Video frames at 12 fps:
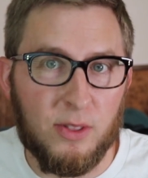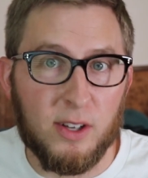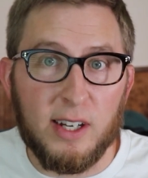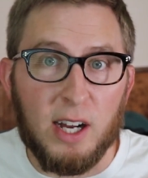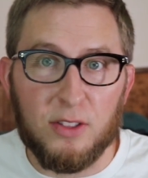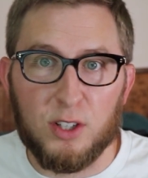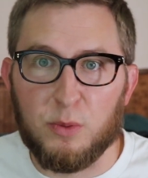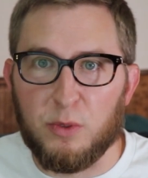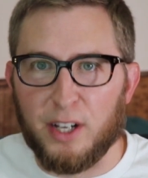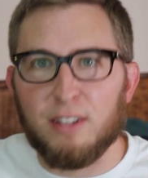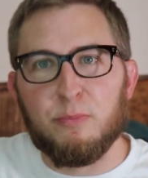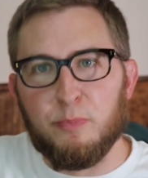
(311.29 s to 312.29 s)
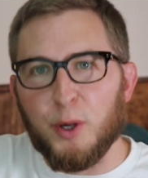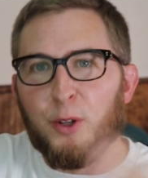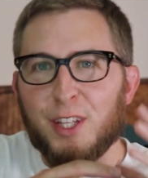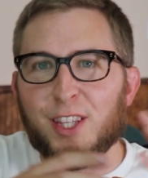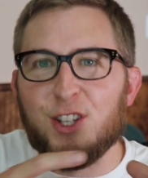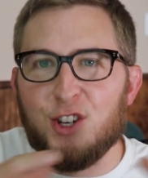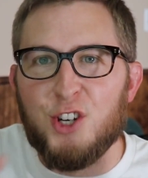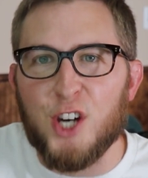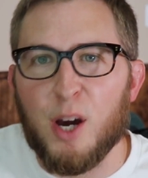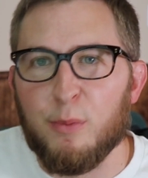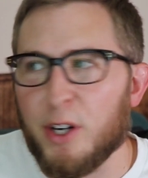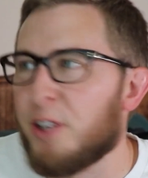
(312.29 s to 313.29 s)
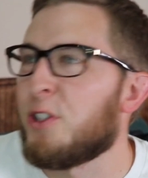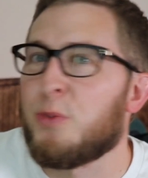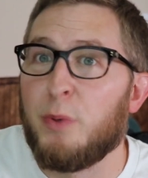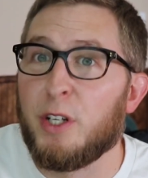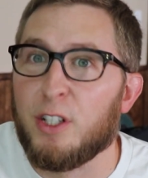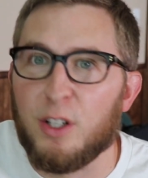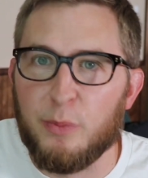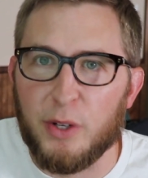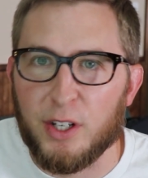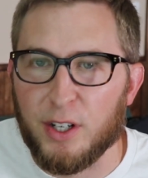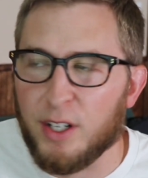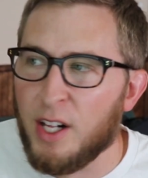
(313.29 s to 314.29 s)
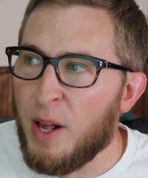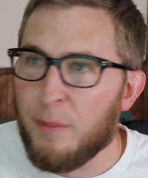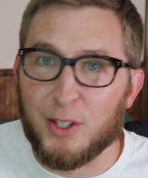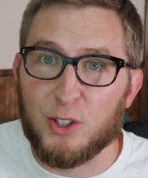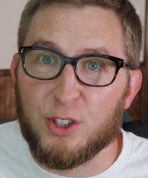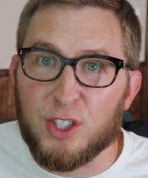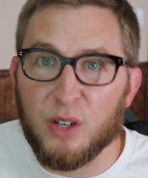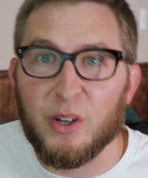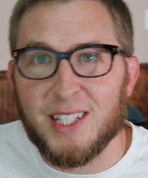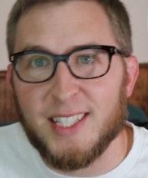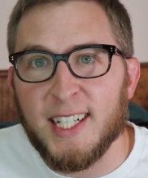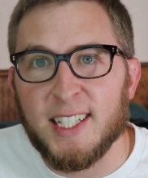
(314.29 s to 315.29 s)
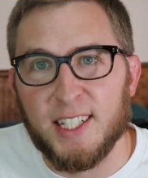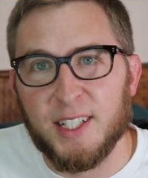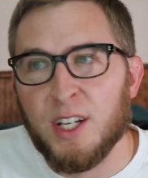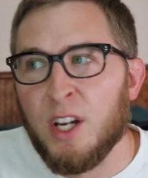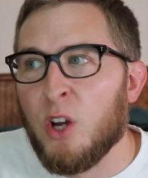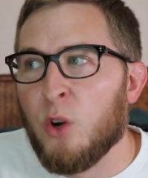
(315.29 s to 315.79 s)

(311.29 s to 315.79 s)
they're out there like, building these jawbreakers bigger and bigger because they're so excited.